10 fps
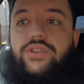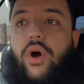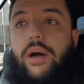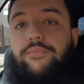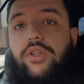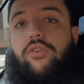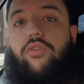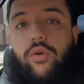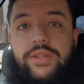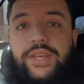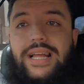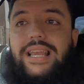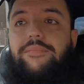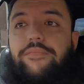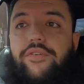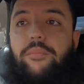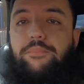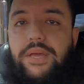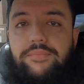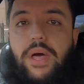So I'm gonna roll in the clip
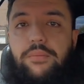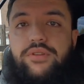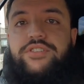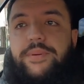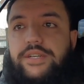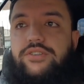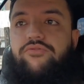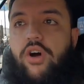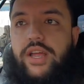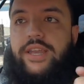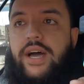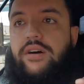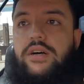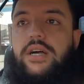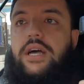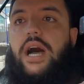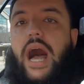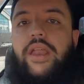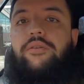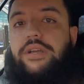from BMW inspection right now,
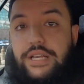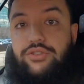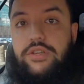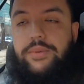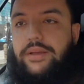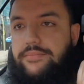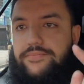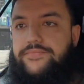and I'll catch you in a bit.